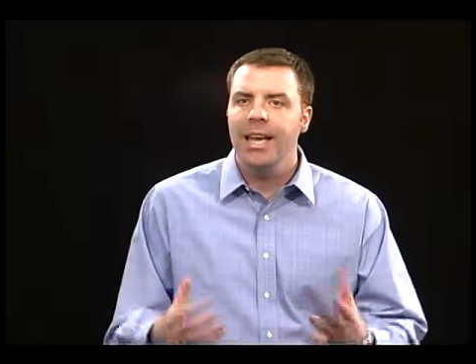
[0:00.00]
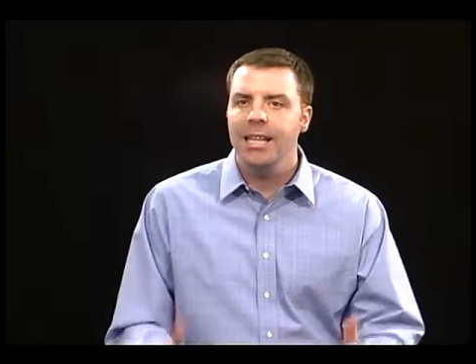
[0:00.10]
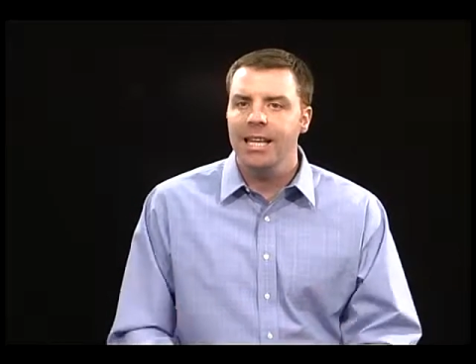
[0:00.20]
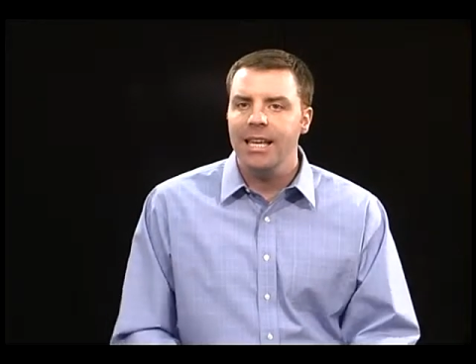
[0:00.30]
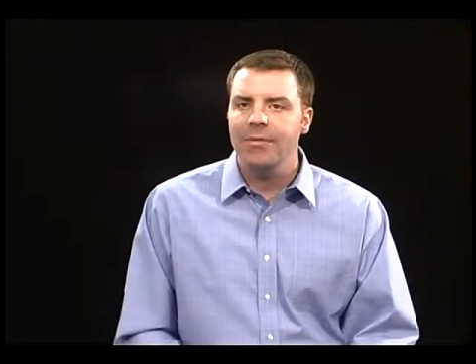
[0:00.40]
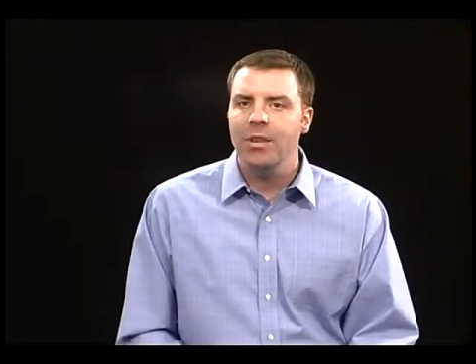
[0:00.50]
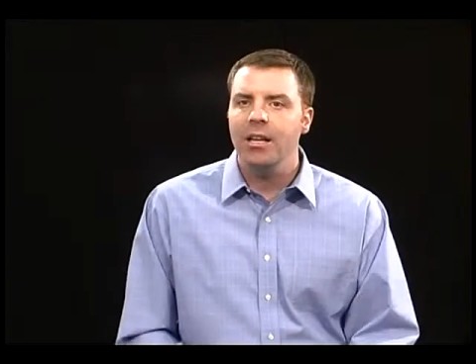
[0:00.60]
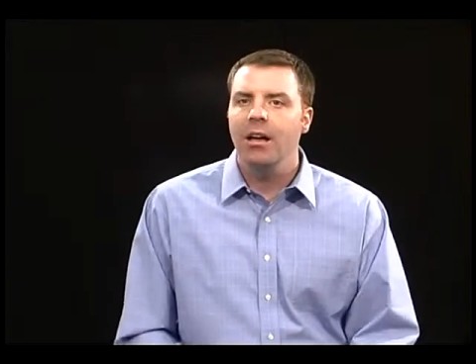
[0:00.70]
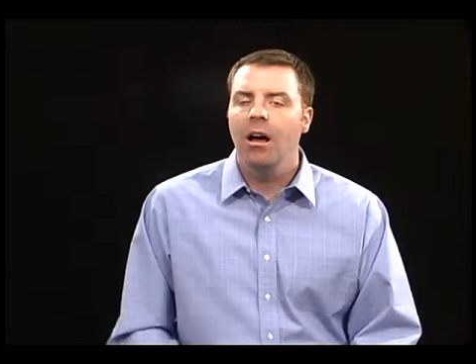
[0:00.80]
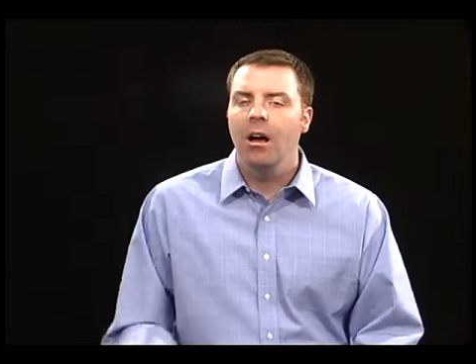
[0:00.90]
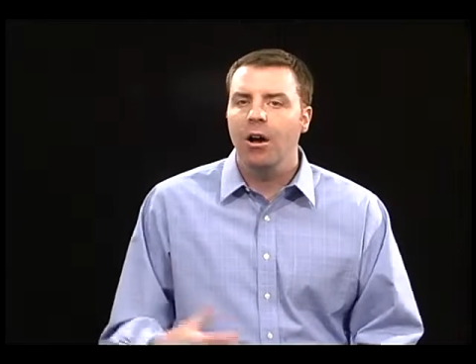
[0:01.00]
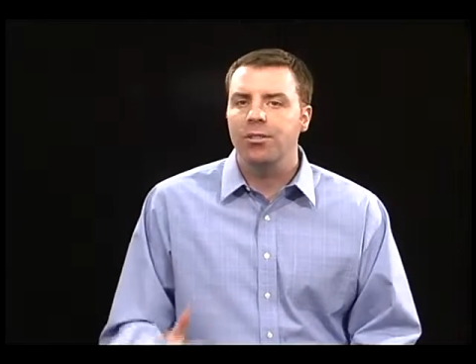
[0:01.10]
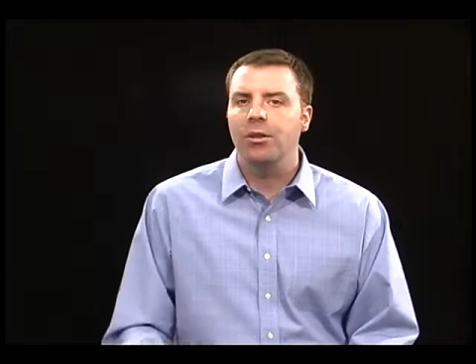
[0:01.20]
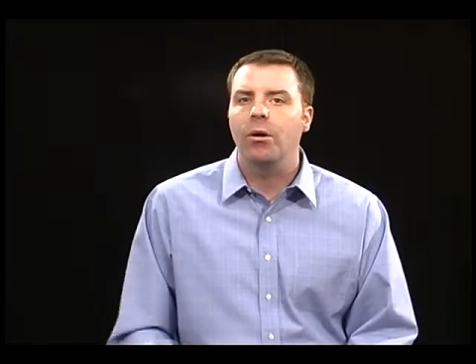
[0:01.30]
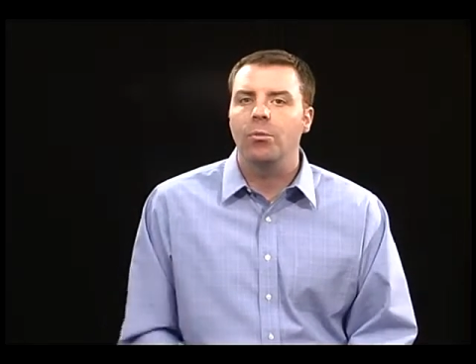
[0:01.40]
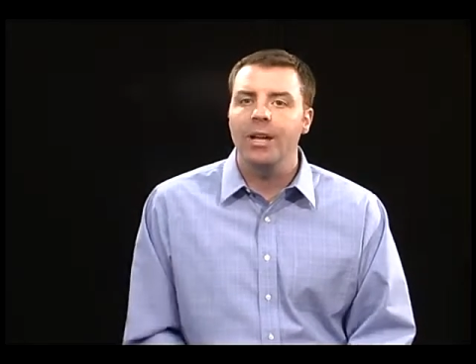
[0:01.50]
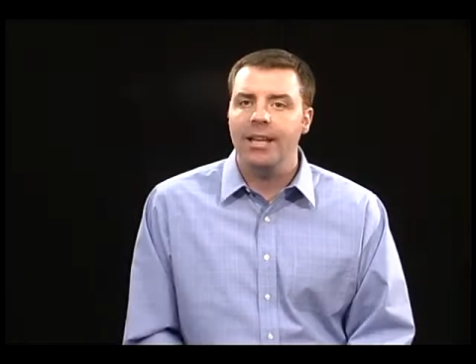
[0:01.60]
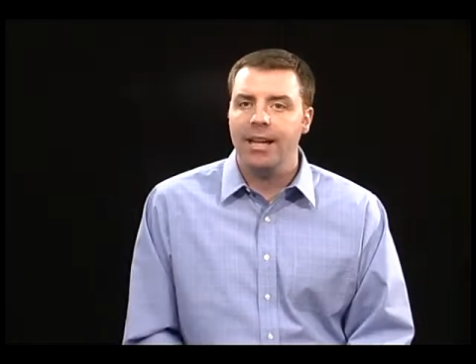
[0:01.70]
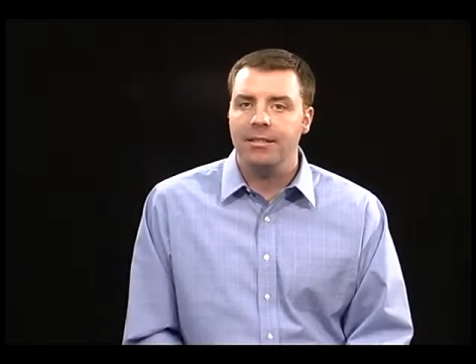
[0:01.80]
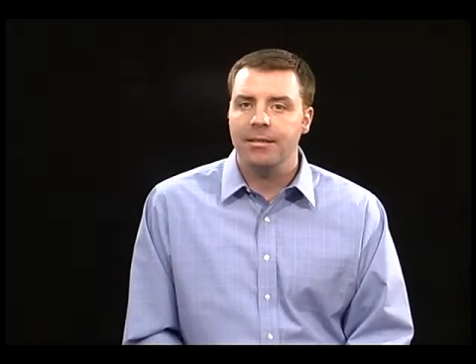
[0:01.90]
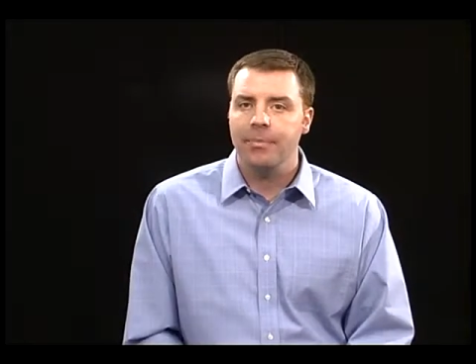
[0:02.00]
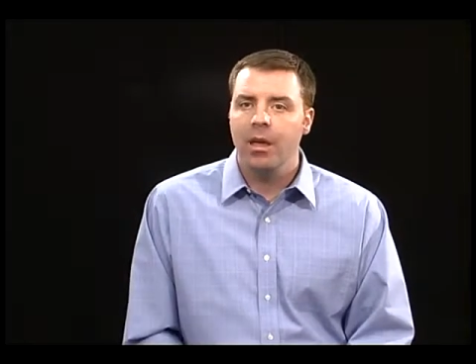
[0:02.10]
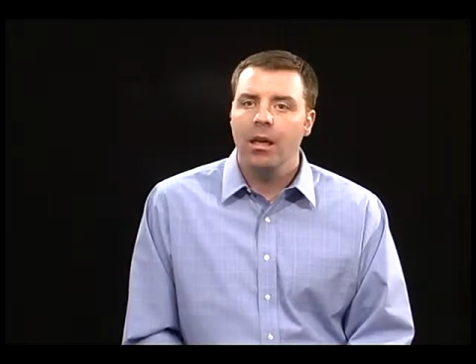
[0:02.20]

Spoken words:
in the evening and also on weekends.